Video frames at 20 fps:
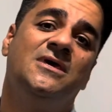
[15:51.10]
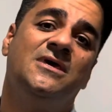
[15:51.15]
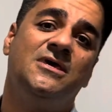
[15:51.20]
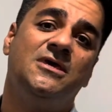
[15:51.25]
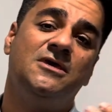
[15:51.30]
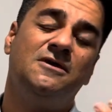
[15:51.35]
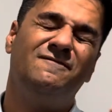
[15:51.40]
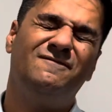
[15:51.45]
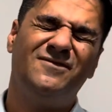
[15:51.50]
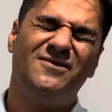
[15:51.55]

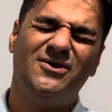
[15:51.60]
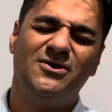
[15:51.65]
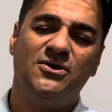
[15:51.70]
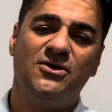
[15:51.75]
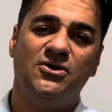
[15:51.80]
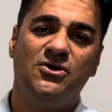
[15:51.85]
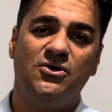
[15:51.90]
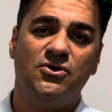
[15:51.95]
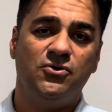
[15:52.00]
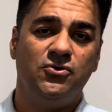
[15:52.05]
If
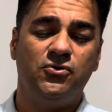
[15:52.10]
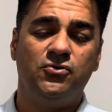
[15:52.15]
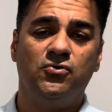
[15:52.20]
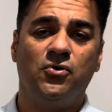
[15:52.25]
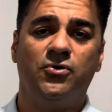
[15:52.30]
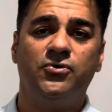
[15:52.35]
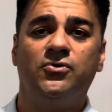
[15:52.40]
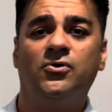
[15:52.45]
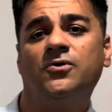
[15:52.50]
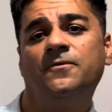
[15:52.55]
you
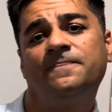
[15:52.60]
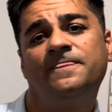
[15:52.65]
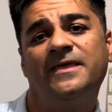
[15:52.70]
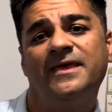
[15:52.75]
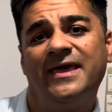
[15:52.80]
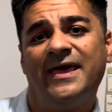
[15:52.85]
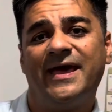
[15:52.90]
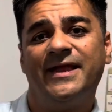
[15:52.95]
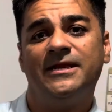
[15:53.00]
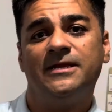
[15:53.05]
don't know,
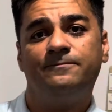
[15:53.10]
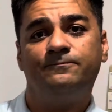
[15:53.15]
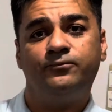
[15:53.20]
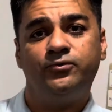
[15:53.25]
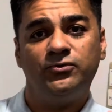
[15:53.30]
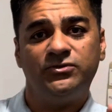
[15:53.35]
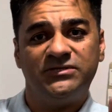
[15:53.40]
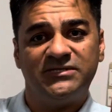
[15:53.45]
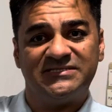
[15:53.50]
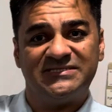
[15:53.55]
and
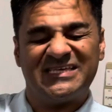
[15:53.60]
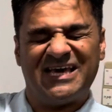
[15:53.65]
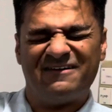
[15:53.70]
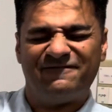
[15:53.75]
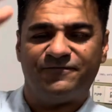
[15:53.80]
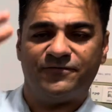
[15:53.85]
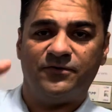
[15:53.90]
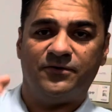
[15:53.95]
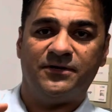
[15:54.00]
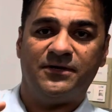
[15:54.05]
put the
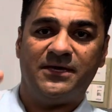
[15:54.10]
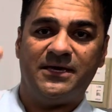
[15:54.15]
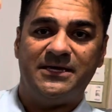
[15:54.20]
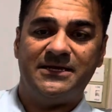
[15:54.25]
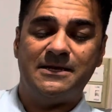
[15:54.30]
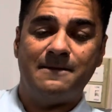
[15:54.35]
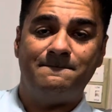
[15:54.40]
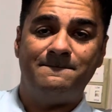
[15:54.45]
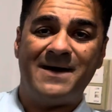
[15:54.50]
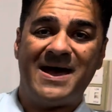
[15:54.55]
saffron in
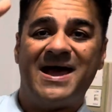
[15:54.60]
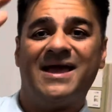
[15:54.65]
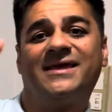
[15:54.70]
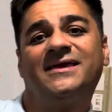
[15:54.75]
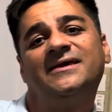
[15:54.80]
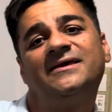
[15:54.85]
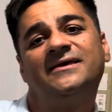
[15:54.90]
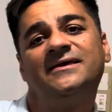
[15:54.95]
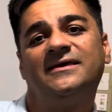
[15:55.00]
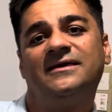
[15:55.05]
the bag
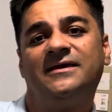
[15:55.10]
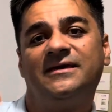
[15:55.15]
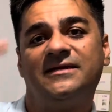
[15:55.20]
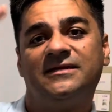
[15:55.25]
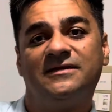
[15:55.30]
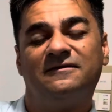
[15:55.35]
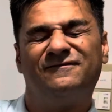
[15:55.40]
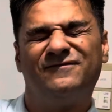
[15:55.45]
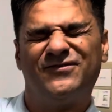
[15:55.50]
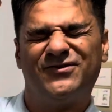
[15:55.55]
in
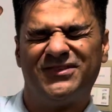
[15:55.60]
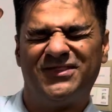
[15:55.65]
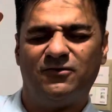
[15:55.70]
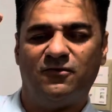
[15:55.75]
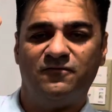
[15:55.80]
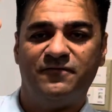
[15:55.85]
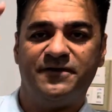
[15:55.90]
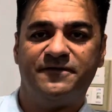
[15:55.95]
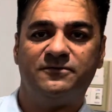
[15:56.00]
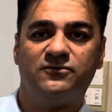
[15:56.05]
the for
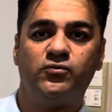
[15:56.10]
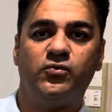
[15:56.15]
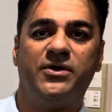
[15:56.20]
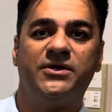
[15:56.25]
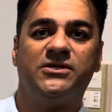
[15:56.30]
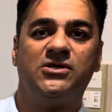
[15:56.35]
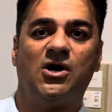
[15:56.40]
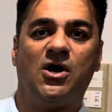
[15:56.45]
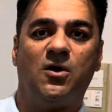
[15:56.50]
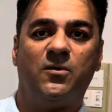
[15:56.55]
over
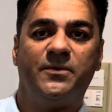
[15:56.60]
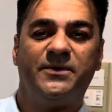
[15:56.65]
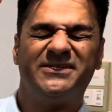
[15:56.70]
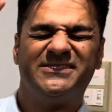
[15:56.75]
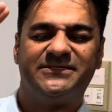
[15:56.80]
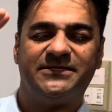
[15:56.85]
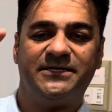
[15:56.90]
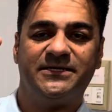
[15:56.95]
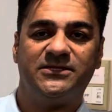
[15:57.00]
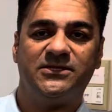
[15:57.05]
20 hours,
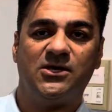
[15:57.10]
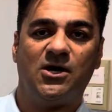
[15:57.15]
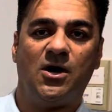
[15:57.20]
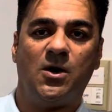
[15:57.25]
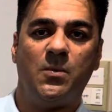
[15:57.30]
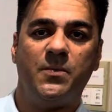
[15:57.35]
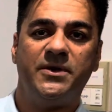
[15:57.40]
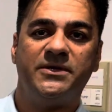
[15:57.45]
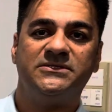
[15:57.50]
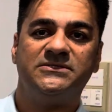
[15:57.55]
30
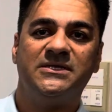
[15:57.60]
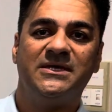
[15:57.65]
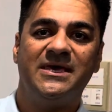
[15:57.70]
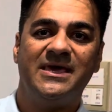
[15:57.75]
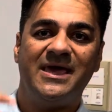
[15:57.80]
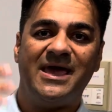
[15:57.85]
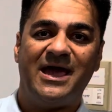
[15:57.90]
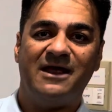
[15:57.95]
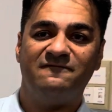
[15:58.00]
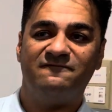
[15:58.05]
hours,
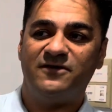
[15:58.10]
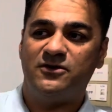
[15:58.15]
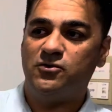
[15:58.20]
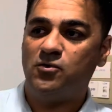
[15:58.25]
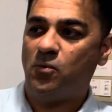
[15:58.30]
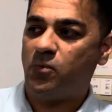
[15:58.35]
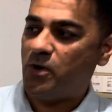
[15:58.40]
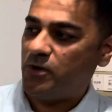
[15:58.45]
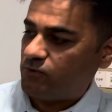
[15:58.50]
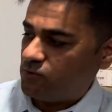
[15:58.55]
and when you
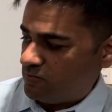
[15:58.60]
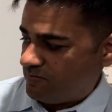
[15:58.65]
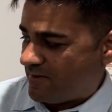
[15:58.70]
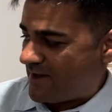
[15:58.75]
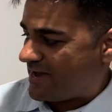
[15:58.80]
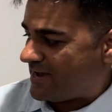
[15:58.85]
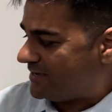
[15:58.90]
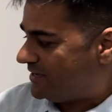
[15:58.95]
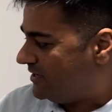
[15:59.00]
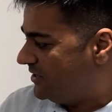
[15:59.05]
want to
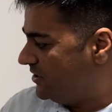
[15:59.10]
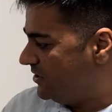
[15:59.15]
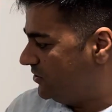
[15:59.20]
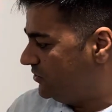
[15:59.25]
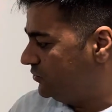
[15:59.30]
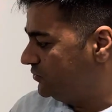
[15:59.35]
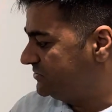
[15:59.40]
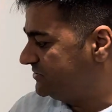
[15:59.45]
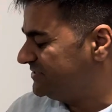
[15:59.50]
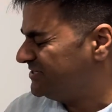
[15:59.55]
bag,
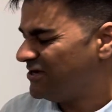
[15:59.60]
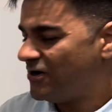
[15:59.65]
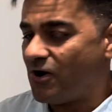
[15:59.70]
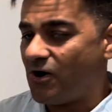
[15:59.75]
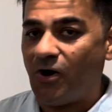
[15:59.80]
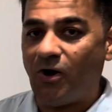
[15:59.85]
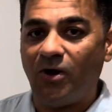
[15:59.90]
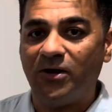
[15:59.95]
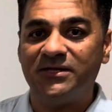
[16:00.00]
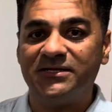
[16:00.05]
you see
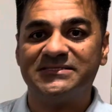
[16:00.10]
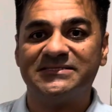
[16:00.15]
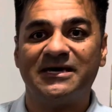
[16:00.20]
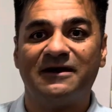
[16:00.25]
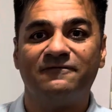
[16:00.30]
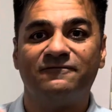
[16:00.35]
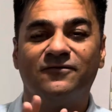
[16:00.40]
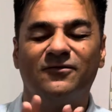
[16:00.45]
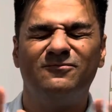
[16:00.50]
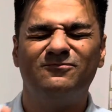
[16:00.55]
all the
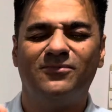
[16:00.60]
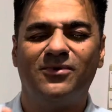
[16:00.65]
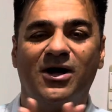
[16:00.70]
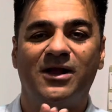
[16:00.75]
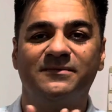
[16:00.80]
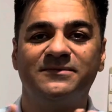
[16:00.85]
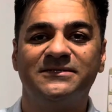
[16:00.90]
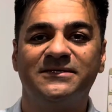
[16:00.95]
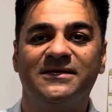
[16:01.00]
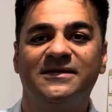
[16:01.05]
saffron
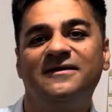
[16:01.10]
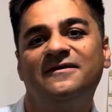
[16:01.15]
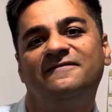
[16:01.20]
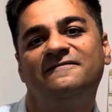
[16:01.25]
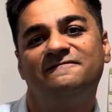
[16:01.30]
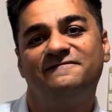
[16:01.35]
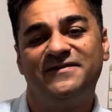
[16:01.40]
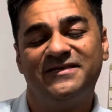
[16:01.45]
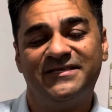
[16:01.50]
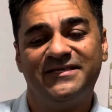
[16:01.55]
bulb
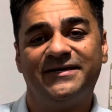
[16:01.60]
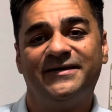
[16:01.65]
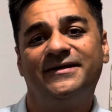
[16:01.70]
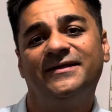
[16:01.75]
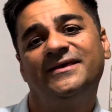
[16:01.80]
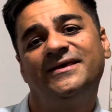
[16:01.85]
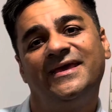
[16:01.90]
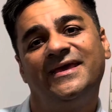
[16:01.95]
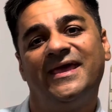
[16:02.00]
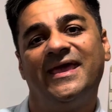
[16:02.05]
wither
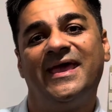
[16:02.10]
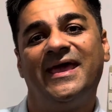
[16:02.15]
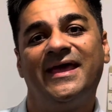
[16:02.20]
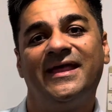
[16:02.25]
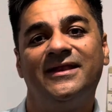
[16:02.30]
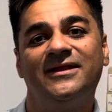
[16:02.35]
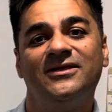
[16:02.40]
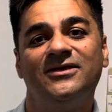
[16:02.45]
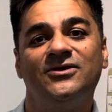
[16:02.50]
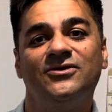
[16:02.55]

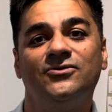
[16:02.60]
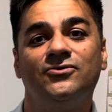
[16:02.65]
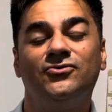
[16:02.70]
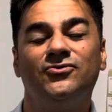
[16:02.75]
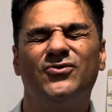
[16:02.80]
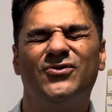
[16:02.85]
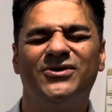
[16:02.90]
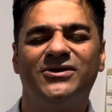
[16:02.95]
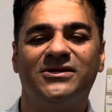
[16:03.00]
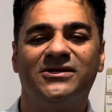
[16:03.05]
and you
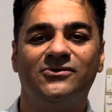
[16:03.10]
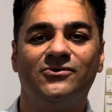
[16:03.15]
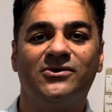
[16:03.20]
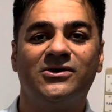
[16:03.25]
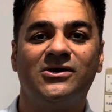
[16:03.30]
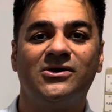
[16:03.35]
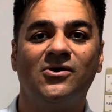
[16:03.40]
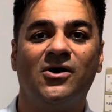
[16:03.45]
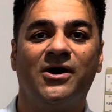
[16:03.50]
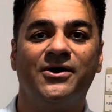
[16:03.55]
don't, you,
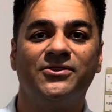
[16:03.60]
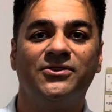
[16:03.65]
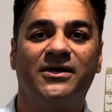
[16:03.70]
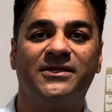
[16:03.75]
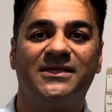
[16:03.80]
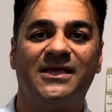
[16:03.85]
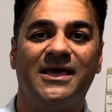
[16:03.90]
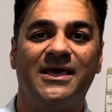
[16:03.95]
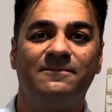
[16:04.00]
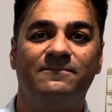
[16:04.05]
you are
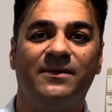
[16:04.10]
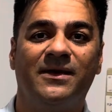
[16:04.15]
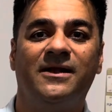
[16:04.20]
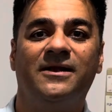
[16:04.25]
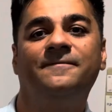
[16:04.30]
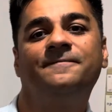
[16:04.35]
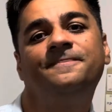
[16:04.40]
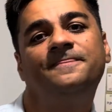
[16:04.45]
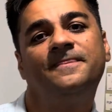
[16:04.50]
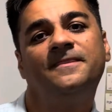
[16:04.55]
not able
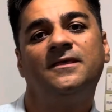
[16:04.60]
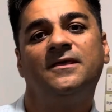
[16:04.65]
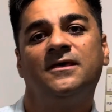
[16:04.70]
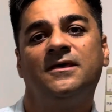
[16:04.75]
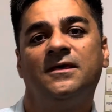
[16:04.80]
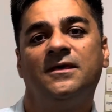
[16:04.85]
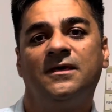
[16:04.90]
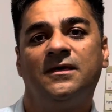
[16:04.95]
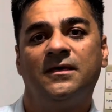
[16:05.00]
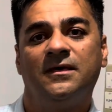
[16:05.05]

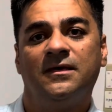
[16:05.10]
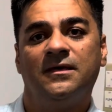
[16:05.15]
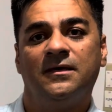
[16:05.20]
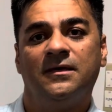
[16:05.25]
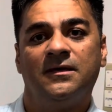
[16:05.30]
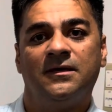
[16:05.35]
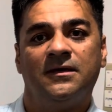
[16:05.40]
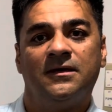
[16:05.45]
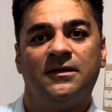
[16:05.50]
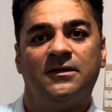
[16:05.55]

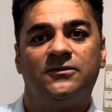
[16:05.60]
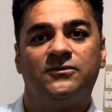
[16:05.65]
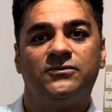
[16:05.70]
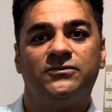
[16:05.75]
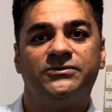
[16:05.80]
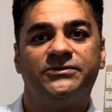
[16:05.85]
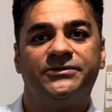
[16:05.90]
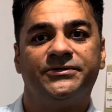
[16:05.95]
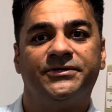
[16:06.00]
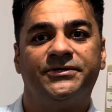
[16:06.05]

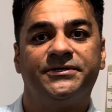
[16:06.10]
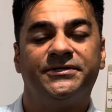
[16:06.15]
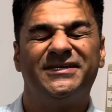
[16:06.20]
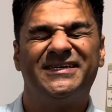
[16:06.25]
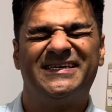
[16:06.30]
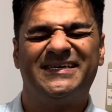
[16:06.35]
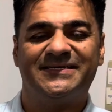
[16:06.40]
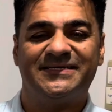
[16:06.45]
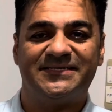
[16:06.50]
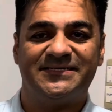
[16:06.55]
to
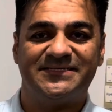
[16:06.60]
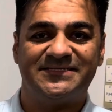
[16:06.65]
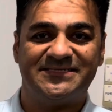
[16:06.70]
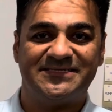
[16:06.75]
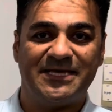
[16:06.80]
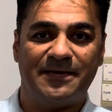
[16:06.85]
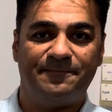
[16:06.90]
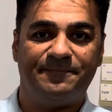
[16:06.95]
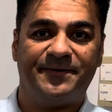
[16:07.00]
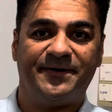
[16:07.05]

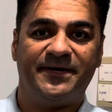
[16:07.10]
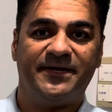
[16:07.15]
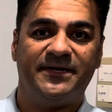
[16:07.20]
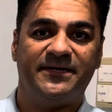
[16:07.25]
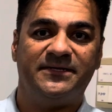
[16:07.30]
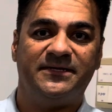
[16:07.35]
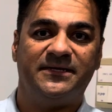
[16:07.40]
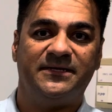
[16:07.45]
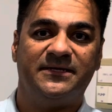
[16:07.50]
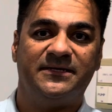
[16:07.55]

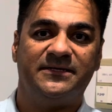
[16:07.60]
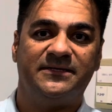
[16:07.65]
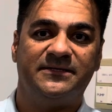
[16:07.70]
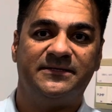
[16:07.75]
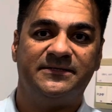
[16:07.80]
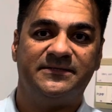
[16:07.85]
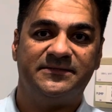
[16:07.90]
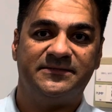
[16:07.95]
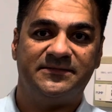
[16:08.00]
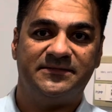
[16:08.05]
separate
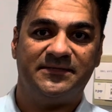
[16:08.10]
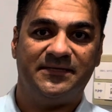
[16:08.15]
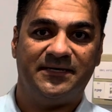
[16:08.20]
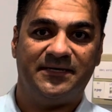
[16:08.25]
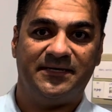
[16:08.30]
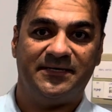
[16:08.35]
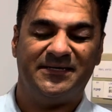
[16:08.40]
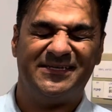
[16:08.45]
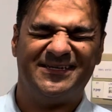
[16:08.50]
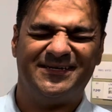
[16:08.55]

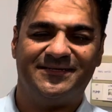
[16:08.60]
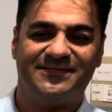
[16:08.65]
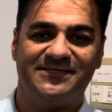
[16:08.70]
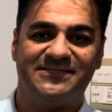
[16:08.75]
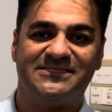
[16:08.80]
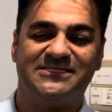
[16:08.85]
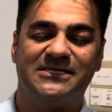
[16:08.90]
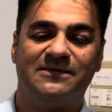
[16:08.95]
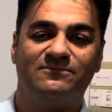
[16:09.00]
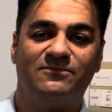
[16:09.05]
uh,
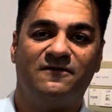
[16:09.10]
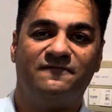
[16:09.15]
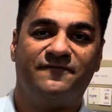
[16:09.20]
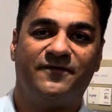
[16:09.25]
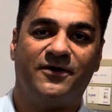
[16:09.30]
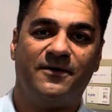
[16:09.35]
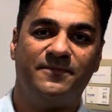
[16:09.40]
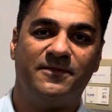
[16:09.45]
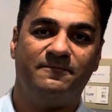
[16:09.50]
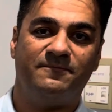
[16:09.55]
stigma
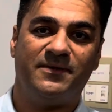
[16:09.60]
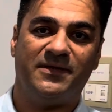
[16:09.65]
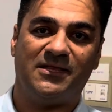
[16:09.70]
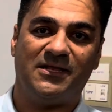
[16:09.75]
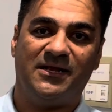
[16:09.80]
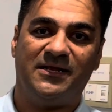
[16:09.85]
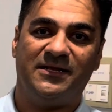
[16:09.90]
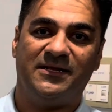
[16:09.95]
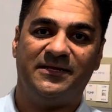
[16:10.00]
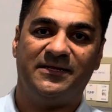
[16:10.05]
from the
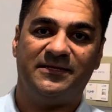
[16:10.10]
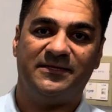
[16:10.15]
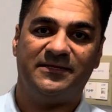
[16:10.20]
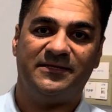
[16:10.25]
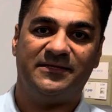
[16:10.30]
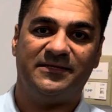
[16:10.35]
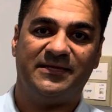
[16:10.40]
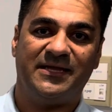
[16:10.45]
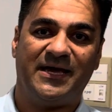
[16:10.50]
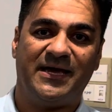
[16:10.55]
petal.
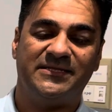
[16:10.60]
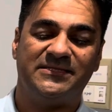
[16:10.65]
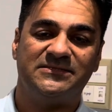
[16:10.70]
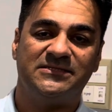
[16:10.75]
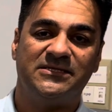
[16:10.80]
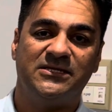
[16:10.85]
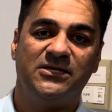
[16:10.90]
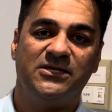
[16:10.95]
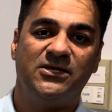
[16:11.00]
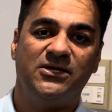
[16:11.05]
That
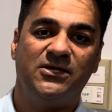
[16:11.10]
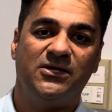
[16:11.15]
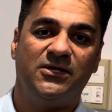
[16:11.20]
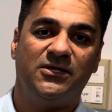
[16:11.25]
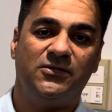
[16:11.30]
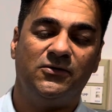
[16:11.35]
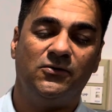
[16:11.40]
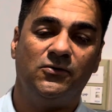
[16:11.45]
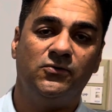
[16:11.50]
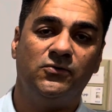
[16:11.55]

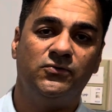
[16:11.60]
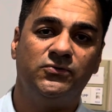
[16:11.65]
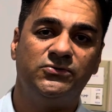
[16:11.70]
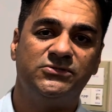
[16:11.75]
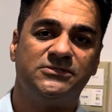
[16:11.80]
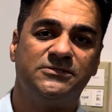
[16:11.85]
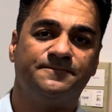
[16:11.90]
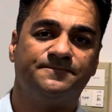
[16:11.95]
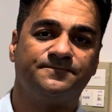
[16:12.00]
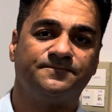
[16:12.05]
you
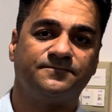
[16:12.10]
lose,